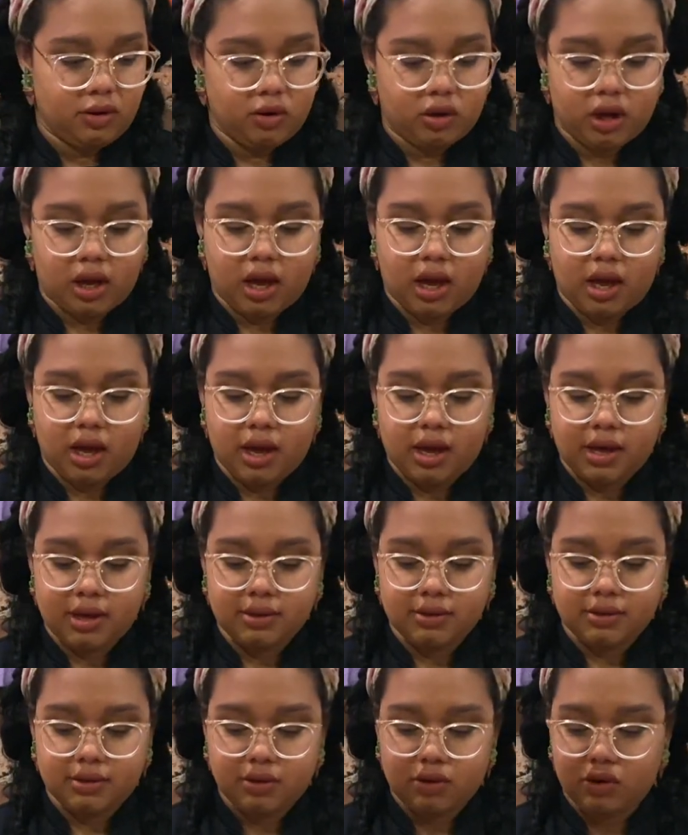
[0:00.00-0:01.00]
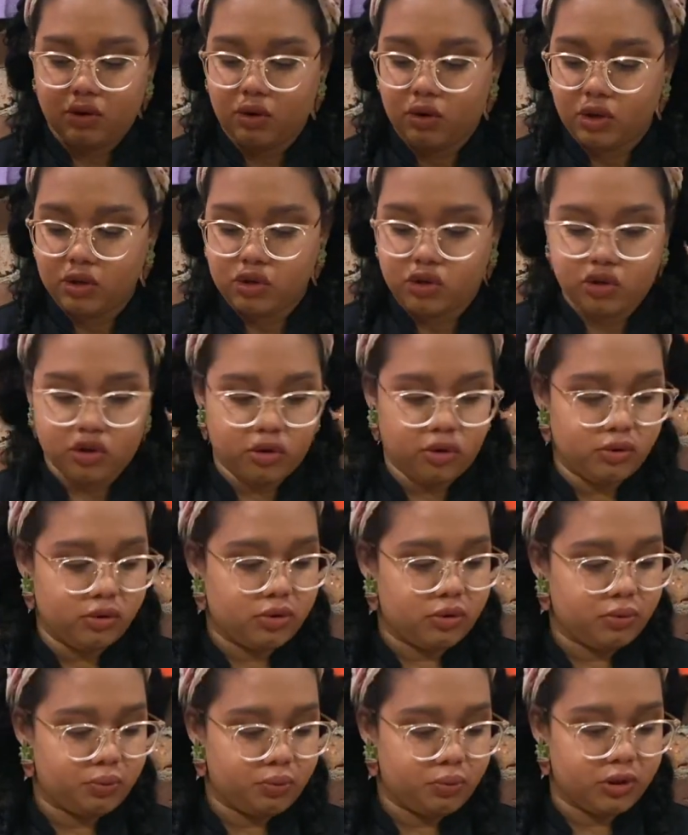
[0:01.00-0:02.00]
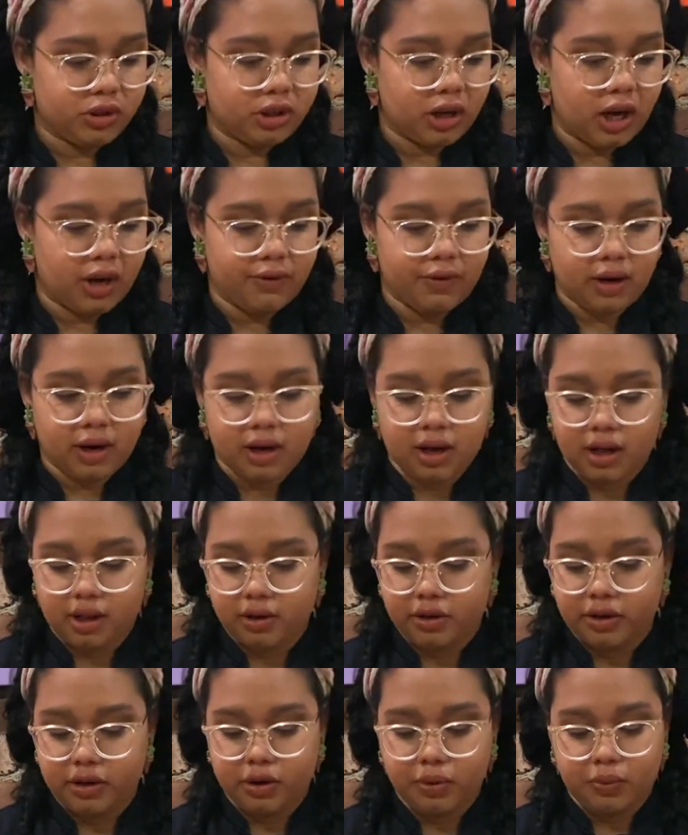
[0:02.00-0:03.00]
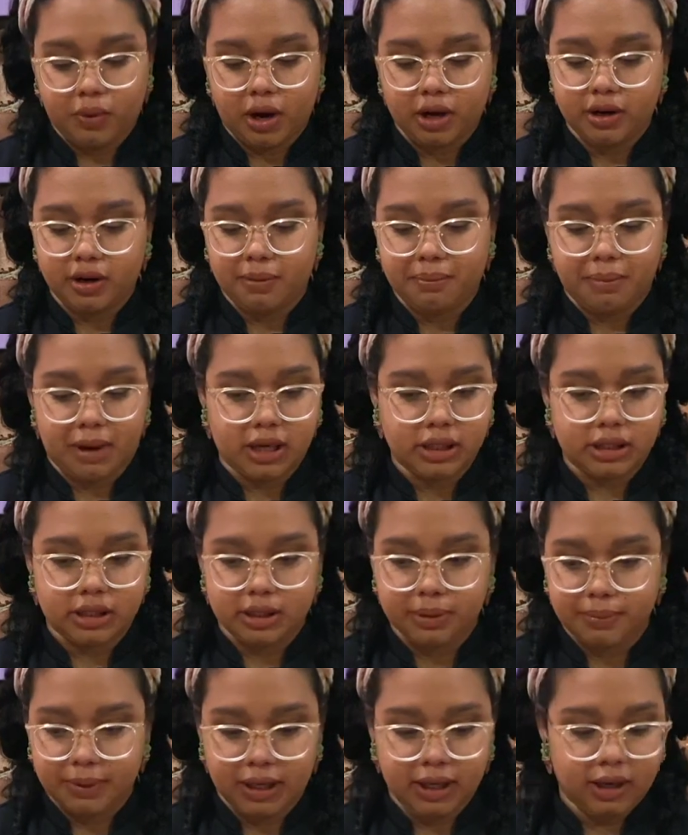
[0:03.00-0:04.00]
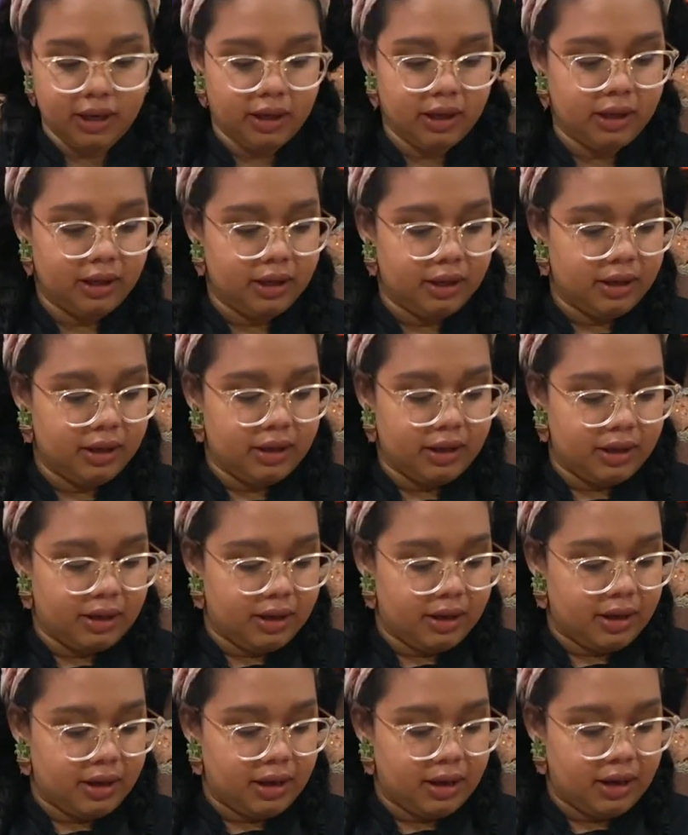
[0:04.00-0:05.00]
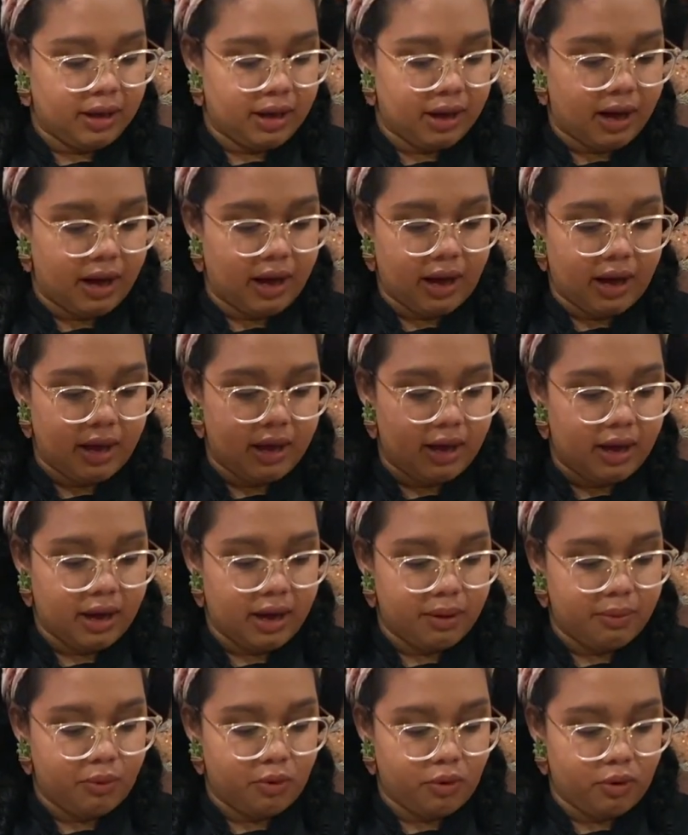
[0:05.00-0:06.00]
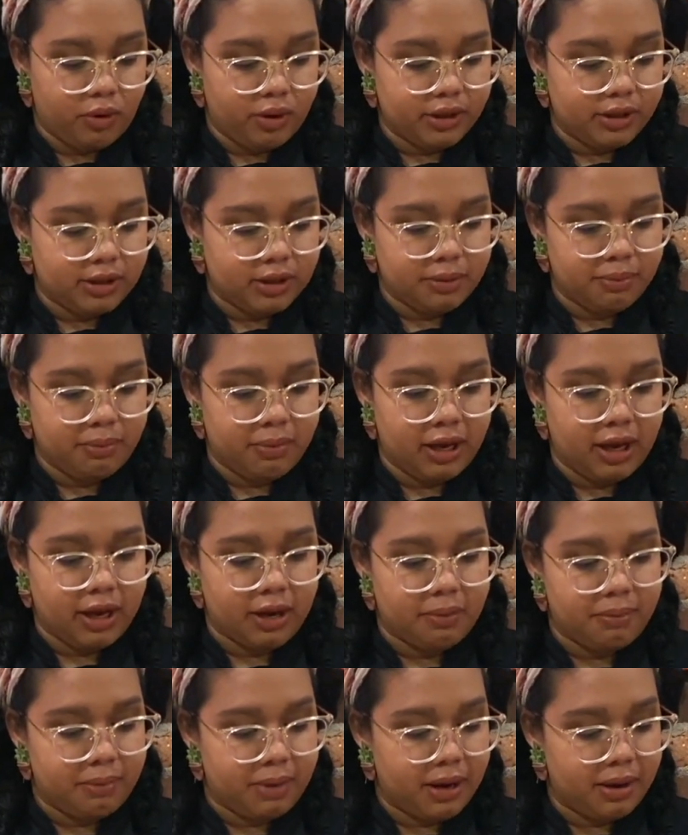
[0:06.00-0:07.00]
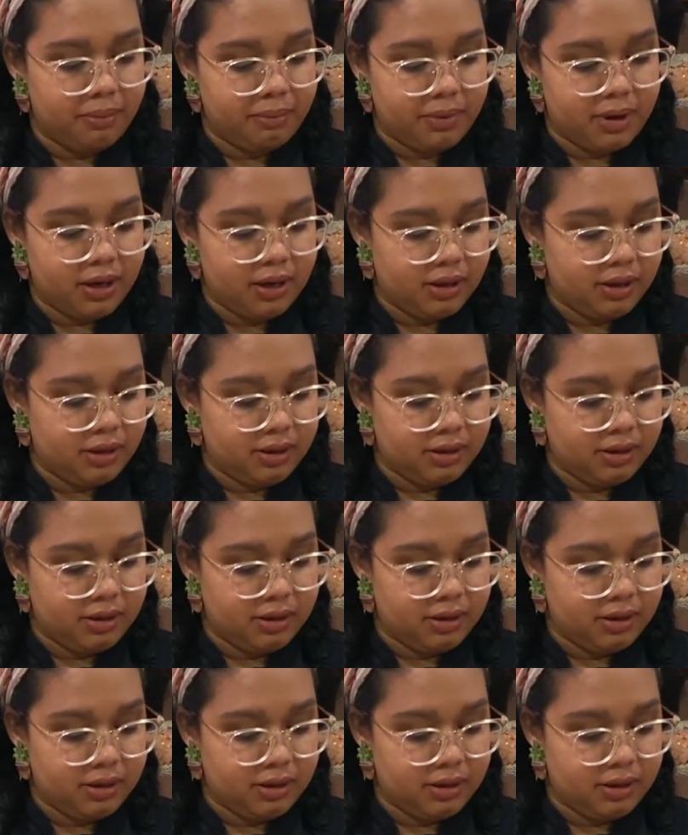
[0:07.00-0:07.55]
And you can choose whichever color you want your mug to be. I am going to make my mug